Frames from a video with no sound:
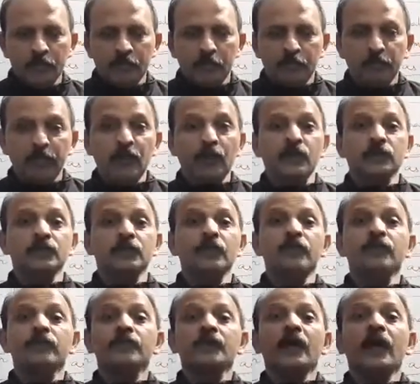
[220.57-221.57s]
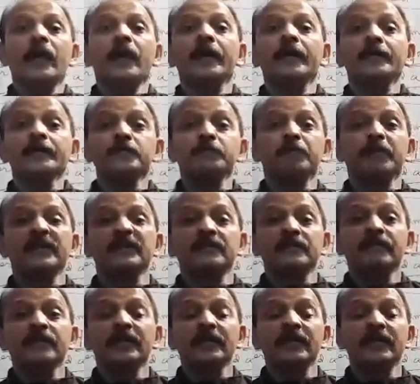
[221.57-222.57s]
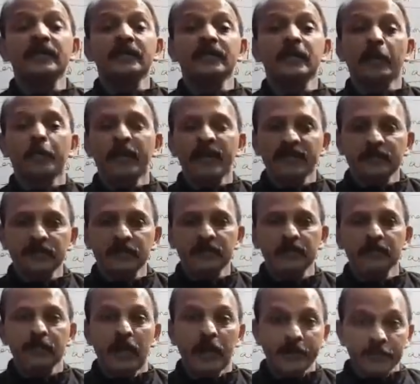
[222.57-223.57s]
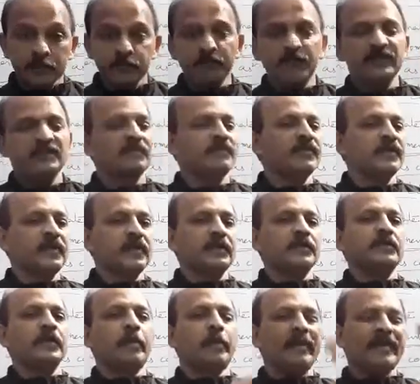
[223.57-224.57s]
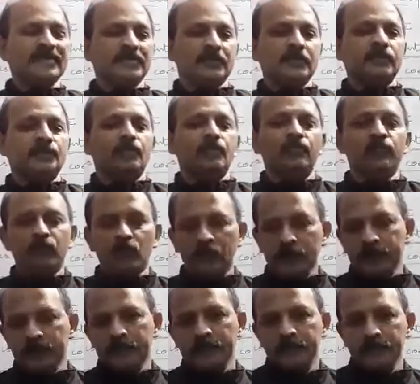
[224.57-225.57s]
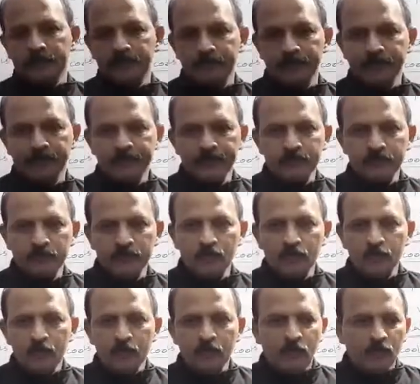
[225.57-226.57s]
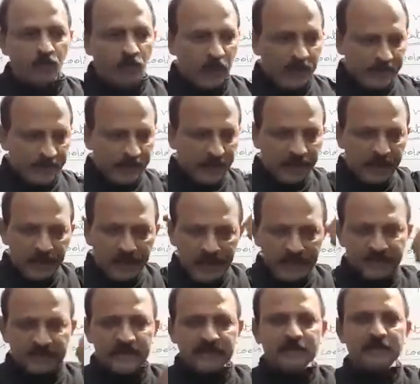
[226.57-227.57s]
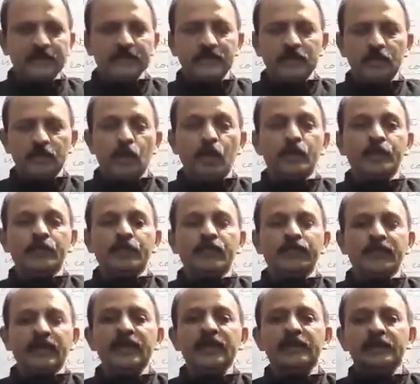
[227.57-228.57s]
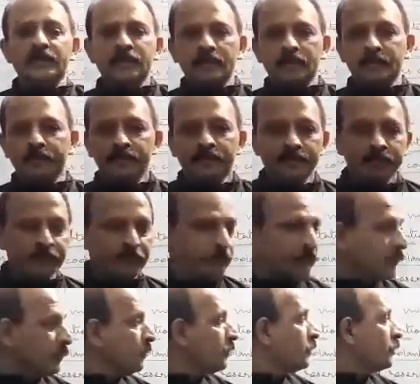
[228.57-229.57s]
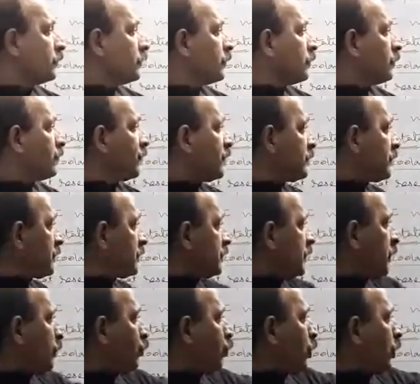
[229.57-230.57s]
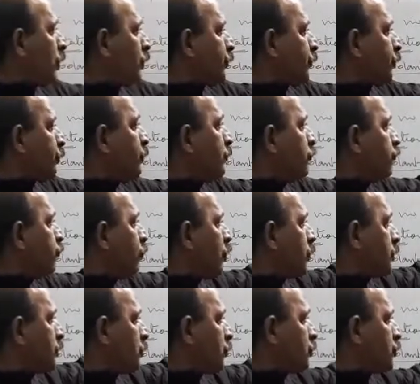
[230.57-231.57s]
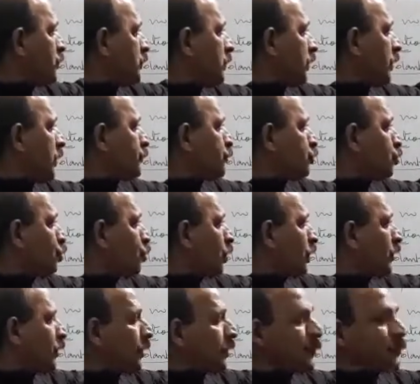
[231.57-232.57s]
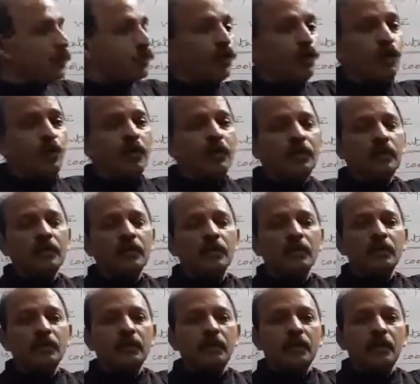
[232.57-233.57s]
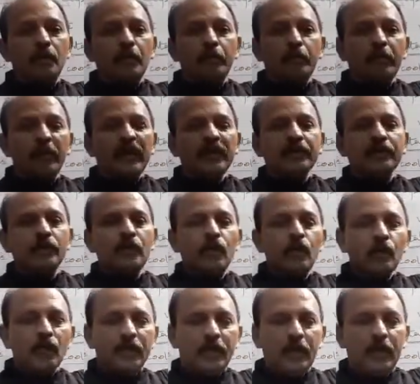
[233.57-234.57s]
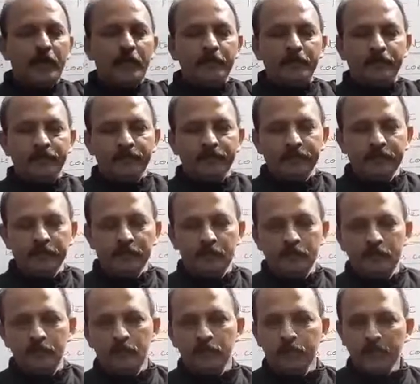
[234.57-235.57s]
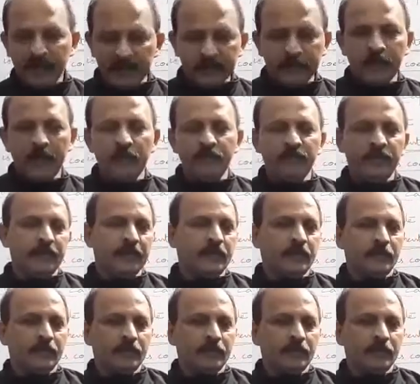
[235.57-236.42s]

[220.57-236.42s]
because of higher specific heat capacity, high specific heat capacity of water, water releases lot of heat, which is equal to 4200 joule per kilogram per Kelvin.